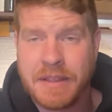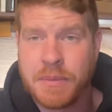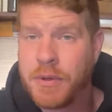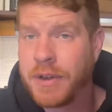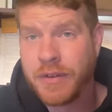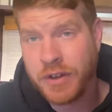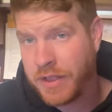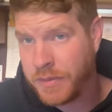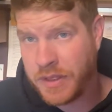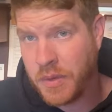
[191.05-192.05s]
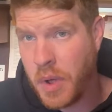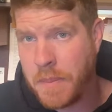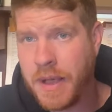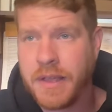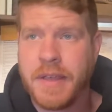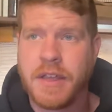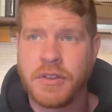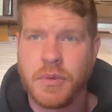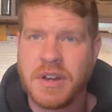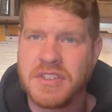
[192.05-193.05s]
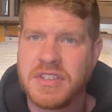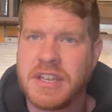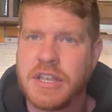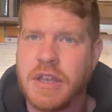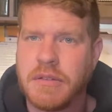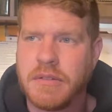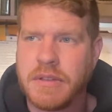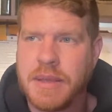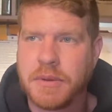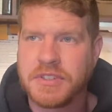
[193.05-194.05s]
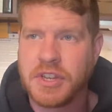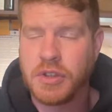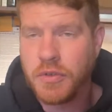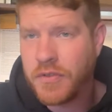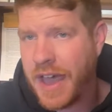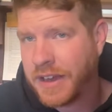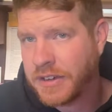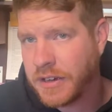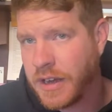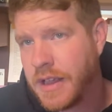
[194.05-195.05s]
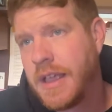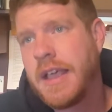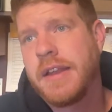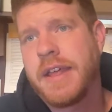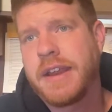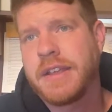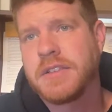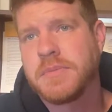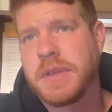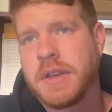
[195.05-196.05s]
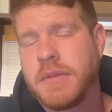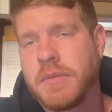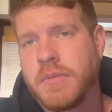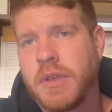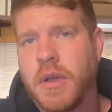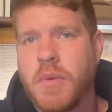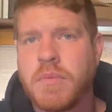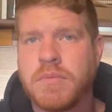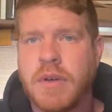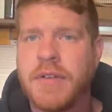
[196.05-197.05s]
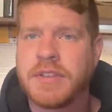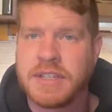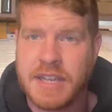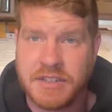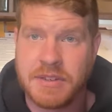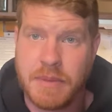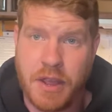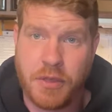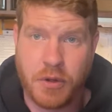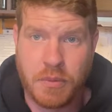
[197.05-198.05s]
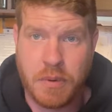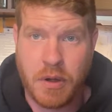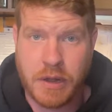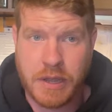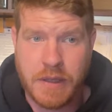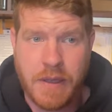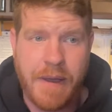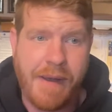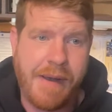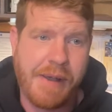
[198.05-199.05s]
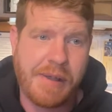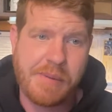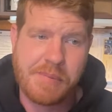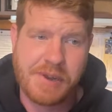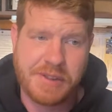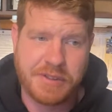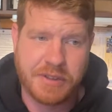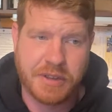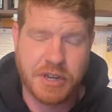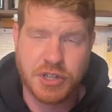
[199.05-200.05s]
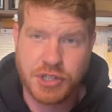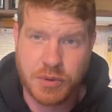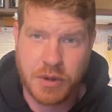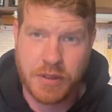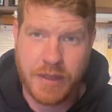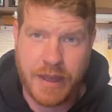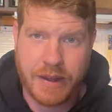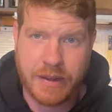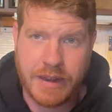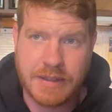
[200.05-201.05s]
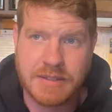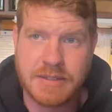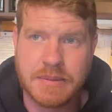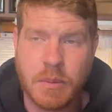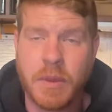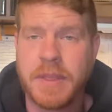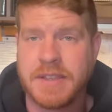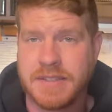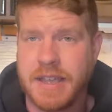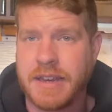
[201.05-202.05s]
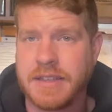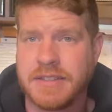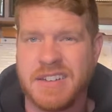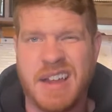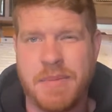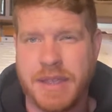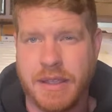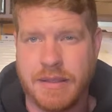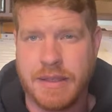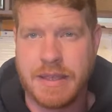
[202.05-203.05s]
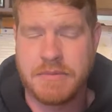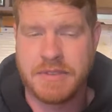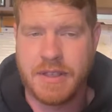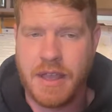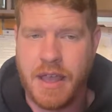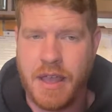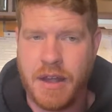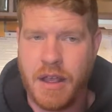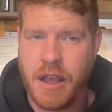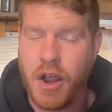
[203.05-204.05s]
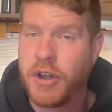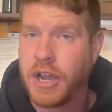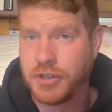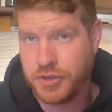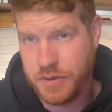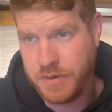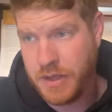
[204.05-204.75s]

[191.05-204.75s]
They can put whatever number they want behind that. You want to see it labeled as a U-factor, and that it has been, privately tested by a third-party company to ensure that it's what they say it is. They're not making claims that are not true.